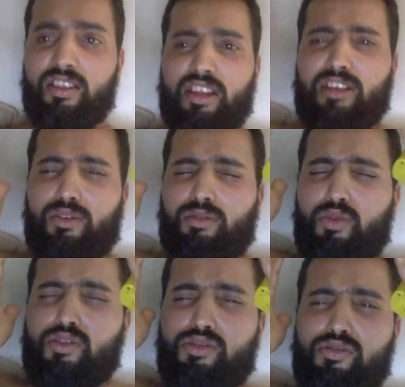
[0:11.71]
That
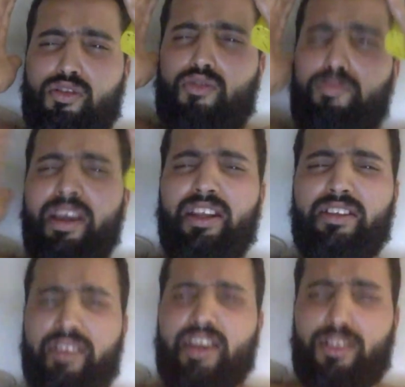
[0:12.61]
was so many
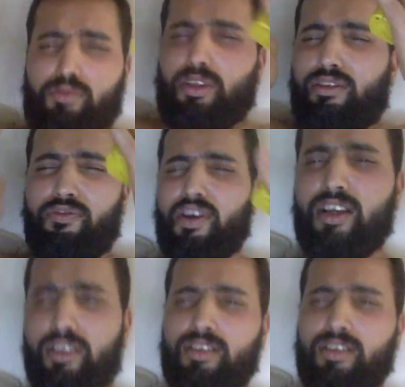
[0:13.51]
dicks. What the fuck?